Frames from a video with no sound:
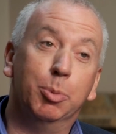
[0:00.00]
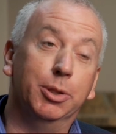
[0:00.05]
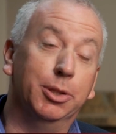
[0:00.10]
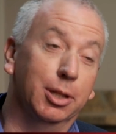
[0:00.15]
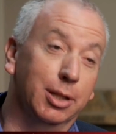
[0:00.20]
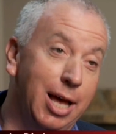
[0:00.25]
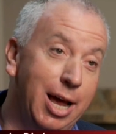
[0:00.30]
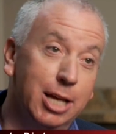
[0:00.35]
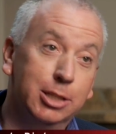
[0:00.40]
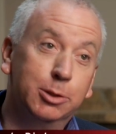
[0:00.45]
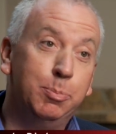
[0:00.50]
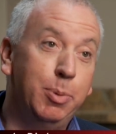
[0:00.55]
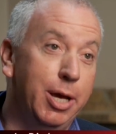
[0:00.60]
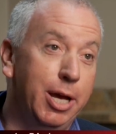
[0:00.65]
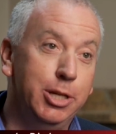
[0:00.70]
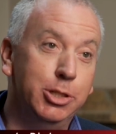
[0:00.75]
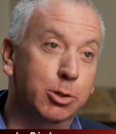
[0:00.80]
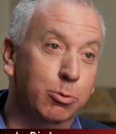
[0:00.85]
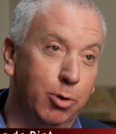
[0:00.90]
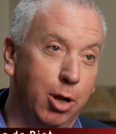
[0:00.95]
but the last
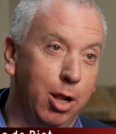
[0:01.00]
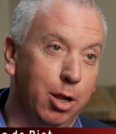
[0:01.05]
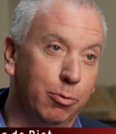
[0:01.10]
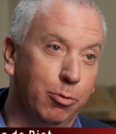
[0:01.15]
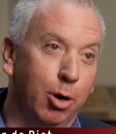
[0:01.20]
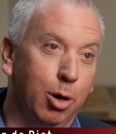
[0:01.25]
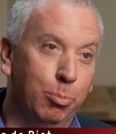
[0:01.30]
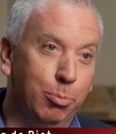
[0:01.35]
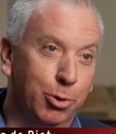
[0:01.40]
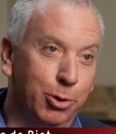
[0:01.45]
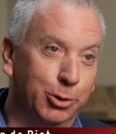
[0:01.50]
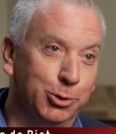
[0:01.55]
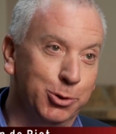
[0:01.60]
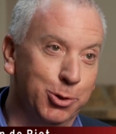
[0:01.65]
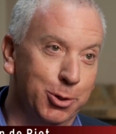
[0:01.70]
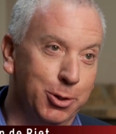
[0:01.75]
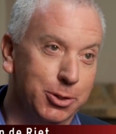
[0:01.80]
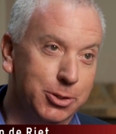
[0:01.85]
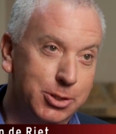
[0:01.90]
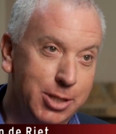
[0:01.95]
page of all of our books are the